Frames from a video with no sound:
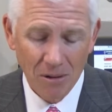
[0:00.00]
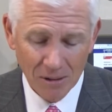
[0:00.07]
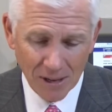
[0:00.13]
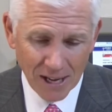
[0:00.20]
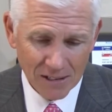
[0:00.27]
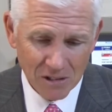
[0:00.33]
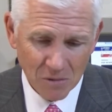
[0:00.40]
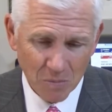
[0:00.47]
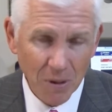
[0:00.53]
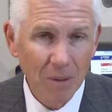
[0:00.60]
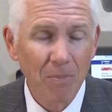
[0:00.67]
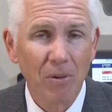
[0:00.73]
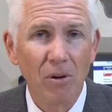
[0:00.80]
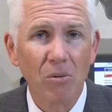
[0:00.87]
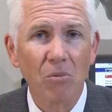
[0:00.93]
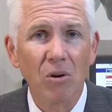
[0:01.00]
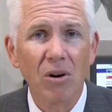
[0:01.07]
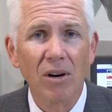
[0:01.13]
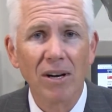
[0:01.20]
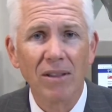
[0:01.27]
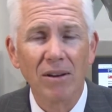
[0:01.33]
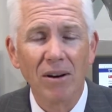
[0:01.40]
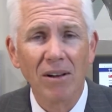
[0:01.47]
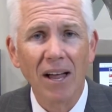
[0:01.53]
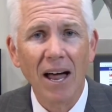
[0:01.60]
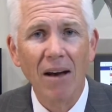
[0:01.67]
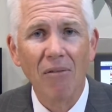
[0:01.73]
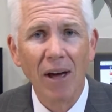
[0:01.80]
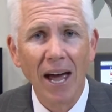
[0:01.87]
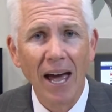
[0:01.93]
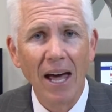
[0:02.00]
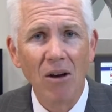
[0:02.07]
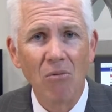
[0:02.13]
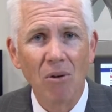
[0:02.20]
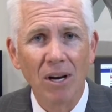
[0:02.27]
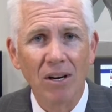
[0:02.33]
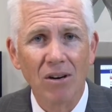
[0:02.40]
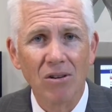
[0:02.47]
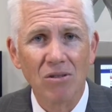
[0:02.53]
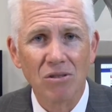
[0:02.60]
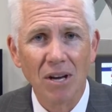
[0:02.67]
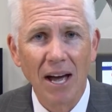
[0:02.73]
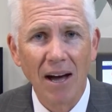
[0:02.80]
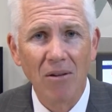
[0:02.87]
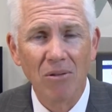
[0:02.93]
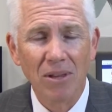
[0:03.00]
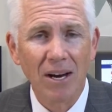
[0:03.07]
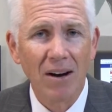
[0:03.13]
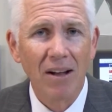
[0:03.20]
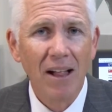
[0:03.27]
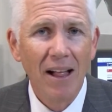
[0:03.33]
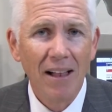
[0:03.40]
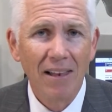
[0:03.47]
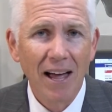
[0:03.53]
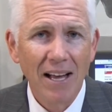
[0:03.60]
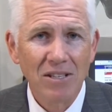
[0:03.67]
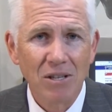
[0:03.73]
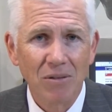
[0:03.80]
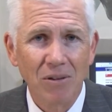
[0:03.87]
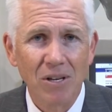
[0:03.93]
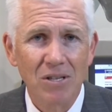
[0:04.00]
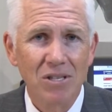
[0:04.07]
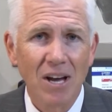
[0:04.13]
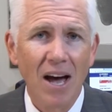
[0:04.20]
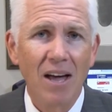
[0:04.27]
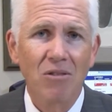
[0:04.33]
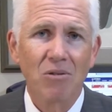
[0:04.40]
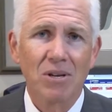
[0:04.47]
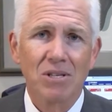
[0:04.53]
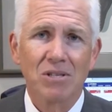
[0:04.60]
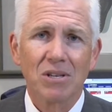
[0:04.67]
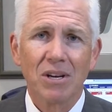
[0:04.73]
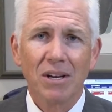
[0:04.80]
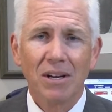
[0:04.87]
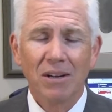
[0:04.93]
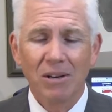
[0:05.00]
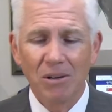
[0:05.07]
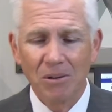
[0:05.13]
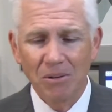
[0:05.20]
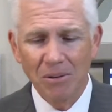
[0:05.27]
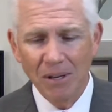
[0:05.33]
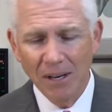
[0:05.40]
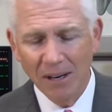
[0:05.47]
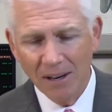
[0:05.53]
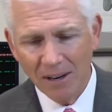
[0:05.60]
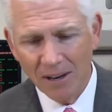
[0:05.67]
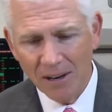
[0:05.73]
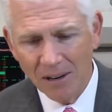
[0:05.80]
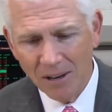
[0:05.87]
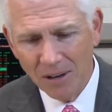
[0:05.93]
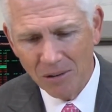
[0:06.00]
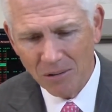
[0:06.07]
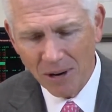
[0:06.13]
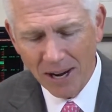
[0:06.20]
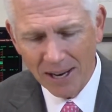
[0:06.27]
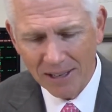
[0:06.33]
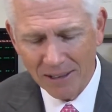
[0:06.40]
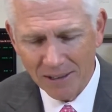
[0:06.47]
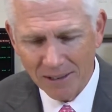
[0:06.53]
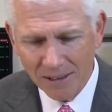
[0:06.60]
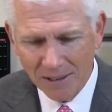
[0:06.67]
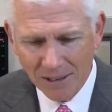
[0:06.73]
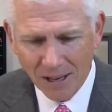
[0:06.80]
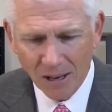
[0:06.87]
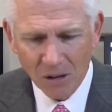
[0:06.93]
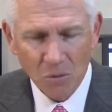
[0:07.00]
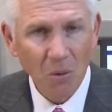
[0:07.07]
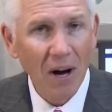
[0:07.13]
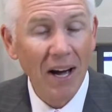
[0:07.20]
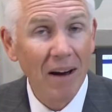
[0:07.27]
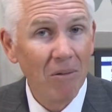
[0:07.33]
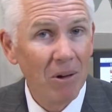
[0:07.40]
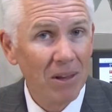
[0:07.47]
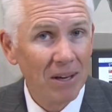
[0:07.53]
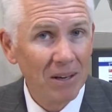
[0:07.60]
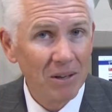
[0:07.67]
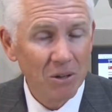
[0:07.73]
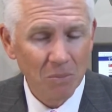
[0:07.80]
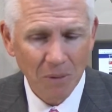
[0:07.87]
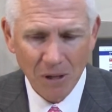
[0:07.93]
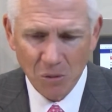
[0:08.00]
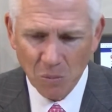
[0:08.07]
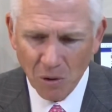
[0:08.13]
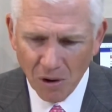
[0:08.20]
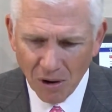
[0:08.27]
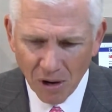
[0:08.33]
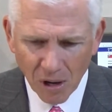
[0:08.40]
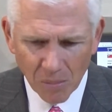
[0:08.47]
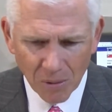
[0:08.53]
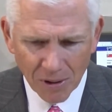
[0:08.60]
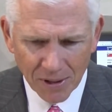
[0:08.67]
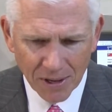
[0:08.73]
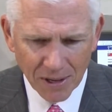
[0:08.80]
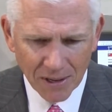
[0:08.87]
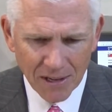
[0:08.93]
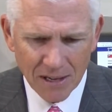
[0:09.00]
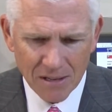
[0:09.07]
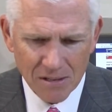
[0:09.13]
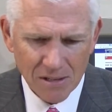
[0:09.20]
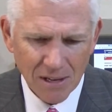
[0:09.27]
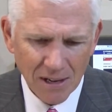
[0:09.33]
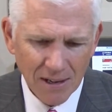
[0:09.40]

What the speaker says: Lots of people are worried. There are a lot of hand-wringers out there, lots of Cassandras who are trying to tell us why everything is much more horrible than it is.